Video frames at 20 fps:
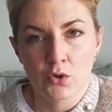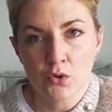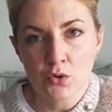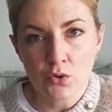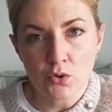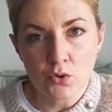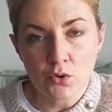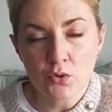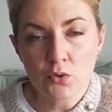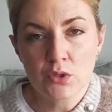
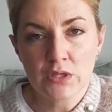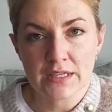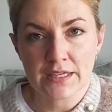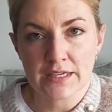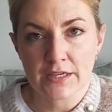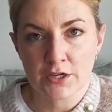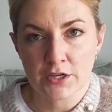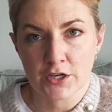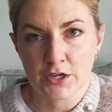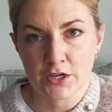
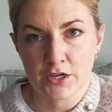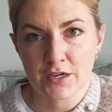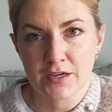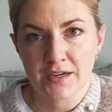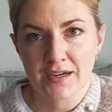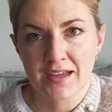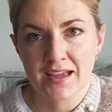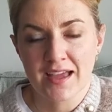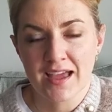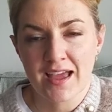oogling her.
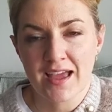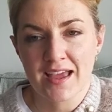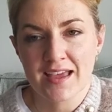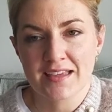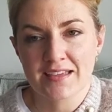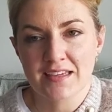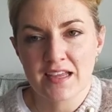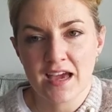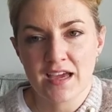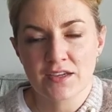
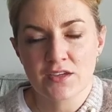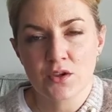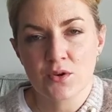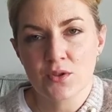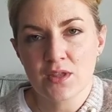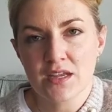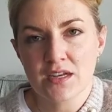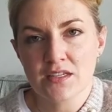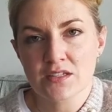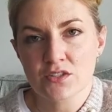And I know
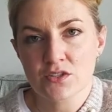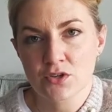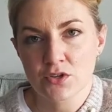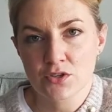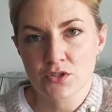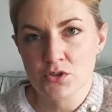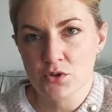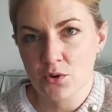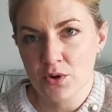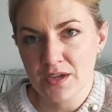that is her
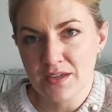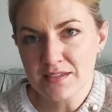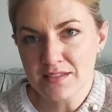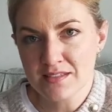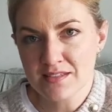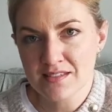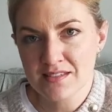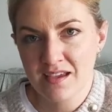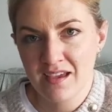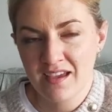
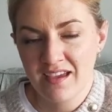choice.